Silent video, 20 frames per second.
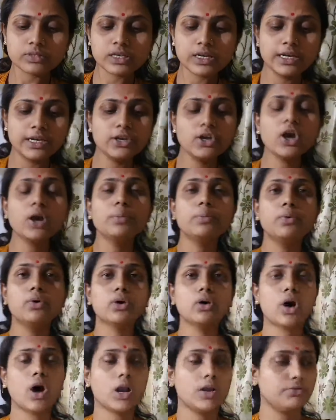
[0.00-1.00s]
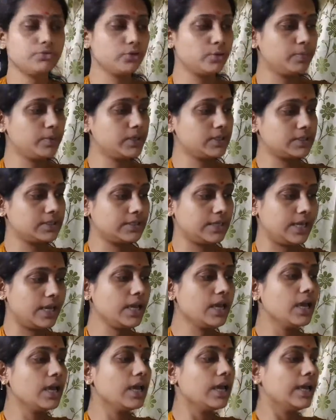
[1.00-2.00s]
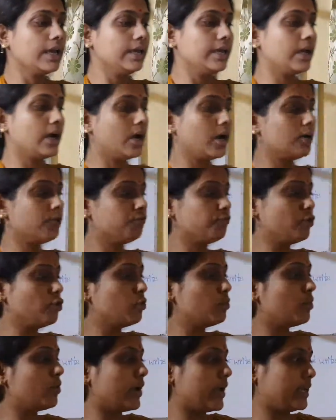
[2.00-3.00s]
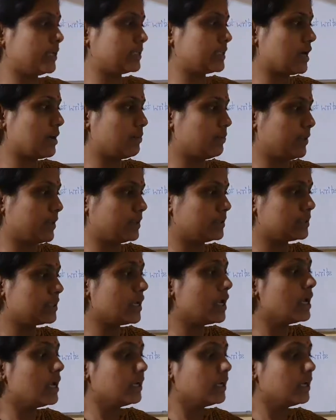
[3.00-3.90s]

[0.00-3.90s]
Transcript: In your book, all of you please see, here are a few more examples.